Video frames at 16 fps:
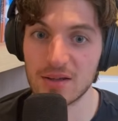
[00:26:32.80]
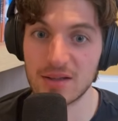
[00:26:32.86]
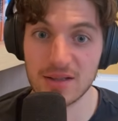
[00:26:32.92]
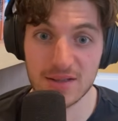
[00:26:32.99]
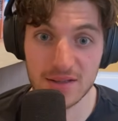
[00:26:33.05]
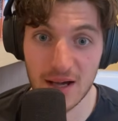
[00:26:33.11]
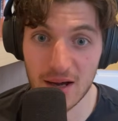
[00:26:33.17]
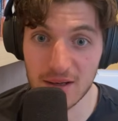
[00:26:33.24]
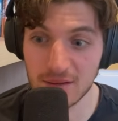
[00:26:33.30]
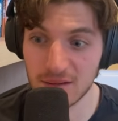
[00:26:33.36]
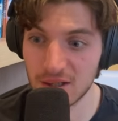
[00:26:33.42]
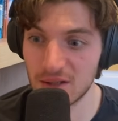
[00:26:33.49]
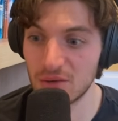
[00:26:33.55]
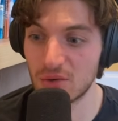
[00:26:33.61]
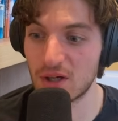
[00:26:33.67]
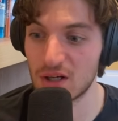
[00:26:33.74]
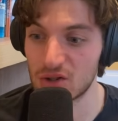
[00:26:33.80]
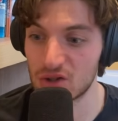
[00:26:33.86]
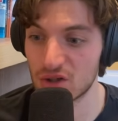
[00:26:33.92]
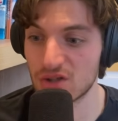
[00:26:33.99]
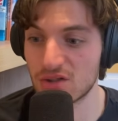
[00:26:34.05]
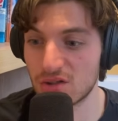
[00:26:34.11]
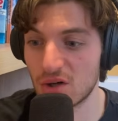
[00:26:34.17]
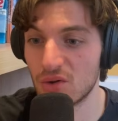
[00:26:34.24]
design, then you can
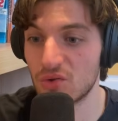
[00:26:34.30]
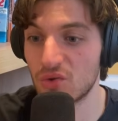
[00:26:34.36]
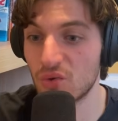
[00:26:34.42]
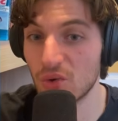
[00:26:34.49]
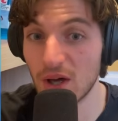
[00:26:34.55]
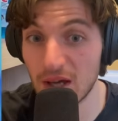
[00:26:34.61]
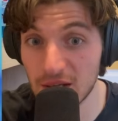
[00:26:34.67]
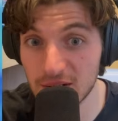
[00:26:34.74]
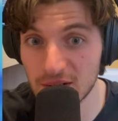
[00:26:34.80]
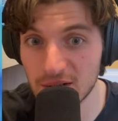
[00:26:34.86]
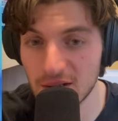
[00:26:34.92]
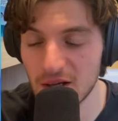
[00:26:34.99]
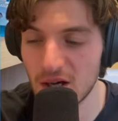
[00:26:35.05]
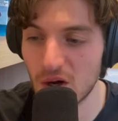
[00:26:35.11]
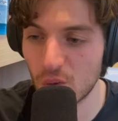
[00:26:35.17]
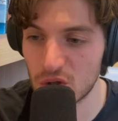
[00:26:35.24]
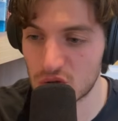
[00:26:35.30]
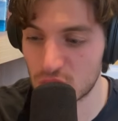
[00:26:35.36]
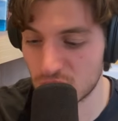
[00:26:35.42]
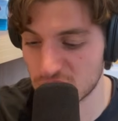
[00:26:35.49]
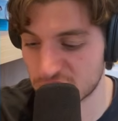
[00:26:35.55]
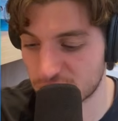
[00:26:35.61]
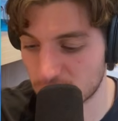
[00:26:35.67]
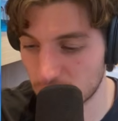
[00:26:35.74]
just go to Eden, which
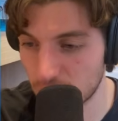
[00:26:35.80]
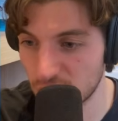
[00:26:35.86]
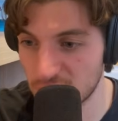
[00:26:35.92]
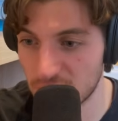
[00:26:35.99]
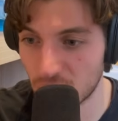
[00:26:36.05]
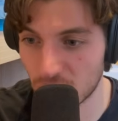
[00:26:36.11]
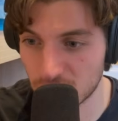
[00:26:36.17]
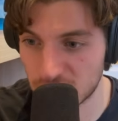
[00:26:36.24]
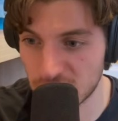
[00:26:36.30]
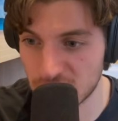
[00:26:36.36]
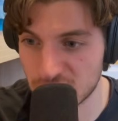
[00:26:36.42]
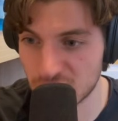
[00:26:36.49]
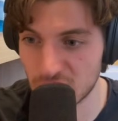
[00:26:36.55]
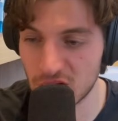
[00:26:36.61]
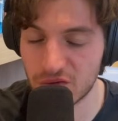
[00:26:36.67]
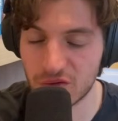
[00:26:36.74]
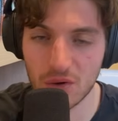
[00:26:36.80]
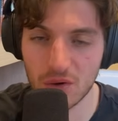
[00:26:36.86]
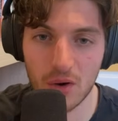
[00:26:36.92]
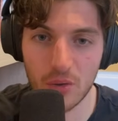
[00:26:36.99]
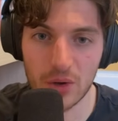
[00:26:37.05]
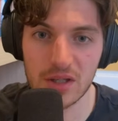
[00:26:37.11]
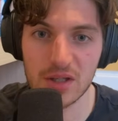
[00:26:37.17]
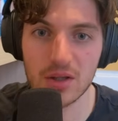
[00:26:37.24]
was formerly Cortex. So if you
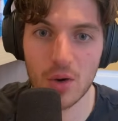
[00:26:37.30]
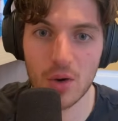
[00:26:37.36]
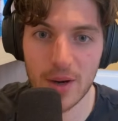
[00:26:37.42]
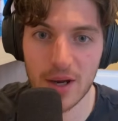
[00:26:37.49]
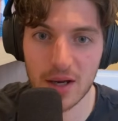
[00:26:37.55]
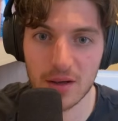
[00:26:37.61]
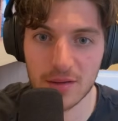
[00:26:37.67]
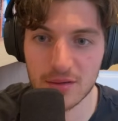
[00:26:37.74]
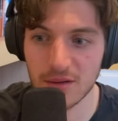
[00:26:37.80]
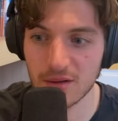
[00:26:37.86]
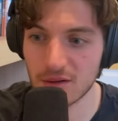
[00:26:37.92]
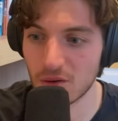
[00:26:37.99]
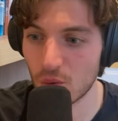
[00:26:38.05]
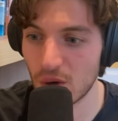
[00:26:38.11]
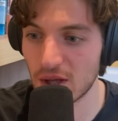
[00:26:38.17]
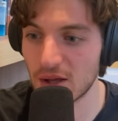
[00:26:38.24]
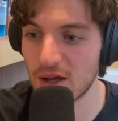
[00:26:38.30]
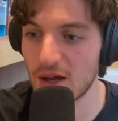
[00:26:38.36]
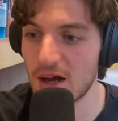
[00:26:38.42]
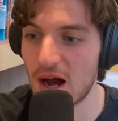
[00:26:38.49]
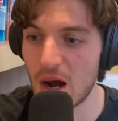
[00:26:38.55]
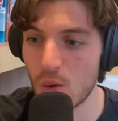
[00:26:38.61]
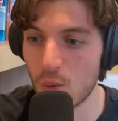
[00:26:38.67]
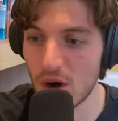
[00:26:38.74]
already know my content, well,
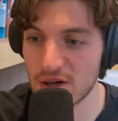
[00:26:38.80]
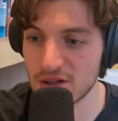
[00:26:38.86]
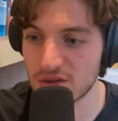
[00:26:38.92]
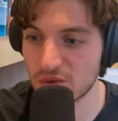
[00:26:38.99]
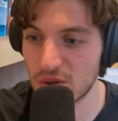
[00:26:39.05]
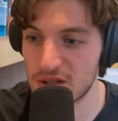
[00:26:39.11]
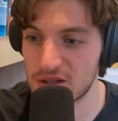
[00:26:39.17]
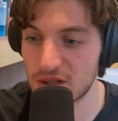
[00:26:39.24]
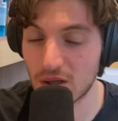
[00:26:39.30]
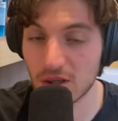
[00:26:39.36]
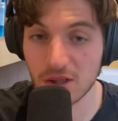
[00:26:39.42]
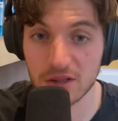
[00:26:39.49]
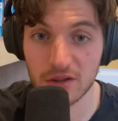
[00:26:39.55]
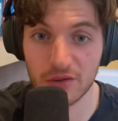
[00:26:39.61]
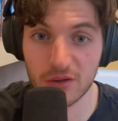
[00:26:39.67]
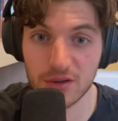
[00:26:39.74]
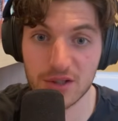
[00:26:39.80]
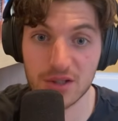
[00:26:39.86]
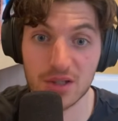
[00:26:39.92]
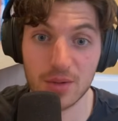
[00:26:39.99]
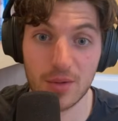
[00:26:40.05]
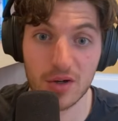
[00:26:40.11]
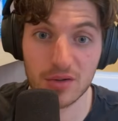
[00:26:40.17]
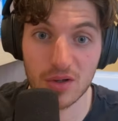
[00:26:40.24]
I was creating a lot of content
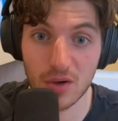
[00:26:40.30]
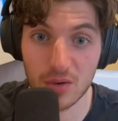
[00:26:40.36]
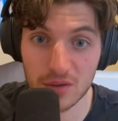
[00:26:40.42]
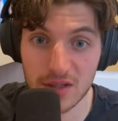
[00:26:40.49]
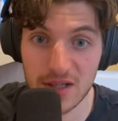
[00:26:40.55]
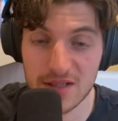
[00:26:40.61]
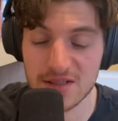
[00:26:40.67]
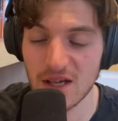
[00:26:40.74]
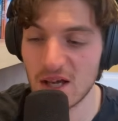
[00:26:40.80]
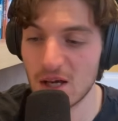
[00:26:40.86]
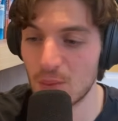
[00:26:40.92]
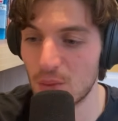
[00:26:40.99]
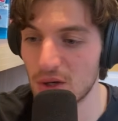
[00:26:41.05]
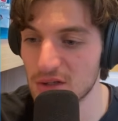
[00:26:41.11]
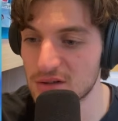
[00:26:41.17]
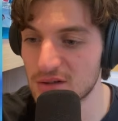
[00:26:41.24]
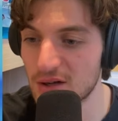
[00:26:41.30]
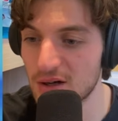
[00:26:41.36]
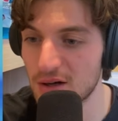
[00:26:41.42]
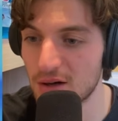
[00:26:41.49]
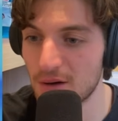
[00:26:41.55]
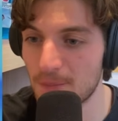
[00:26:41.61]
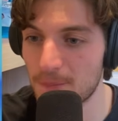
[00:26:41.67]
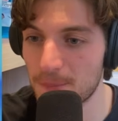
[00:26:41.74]
about Cortex, but
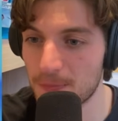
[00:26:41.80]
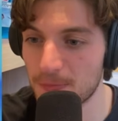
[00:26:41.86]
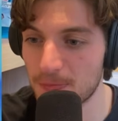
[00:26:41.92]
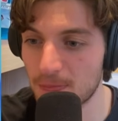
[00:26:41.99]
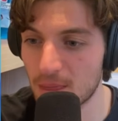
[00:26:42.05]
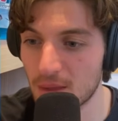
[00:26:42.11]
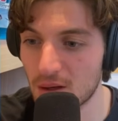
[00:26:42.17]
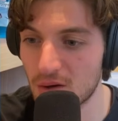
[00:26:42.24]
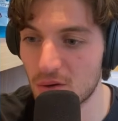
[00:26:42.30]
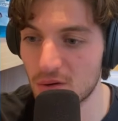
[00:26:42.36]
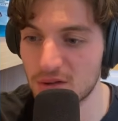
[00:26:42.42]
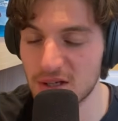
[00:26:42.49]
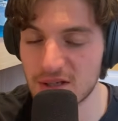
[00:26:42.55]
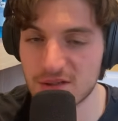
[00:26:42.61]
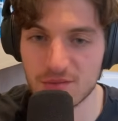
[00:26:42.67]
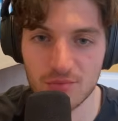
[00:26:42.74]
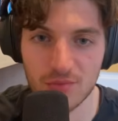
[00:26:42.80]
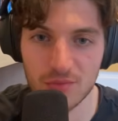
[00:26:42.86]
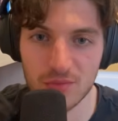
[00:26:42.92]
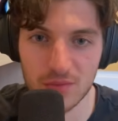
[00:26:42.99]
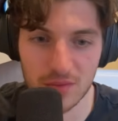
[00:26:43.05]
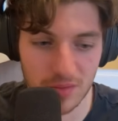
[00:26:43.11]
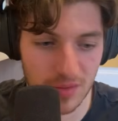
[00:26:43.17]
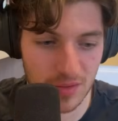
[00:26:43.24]
Cortex
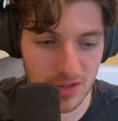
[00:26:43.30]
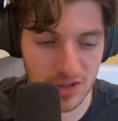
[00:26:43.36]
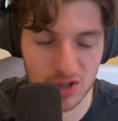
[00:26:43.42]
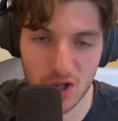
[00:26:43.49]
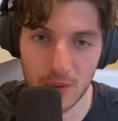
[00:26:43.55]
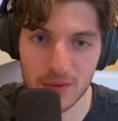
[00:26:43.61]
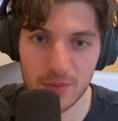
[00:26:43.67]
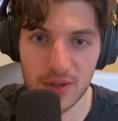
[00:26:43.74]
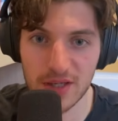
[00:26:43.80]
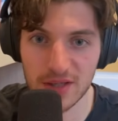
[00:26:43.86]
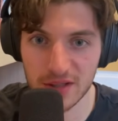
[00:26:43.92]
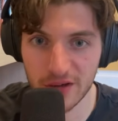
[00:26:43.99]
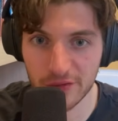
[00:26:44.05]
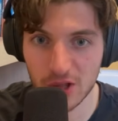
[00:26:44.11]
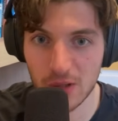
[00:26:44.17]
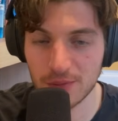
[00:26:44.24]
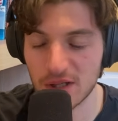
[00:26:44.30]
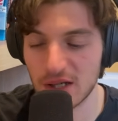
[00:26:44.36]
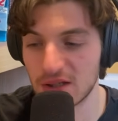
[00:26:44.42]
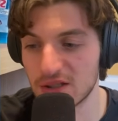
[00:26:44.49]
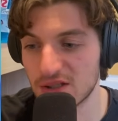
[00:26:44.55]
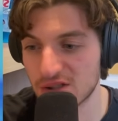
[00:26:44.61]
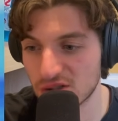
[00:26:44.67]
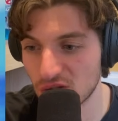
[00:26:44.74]
stopped being developed
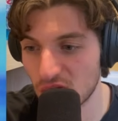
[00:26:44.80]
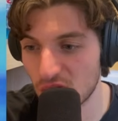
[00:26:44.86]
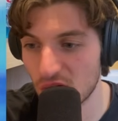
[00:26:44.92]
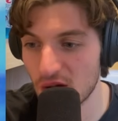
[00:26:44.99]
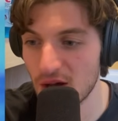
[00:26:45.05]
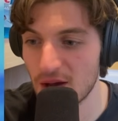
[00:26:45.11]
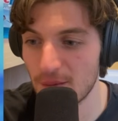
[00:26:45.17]
and it's now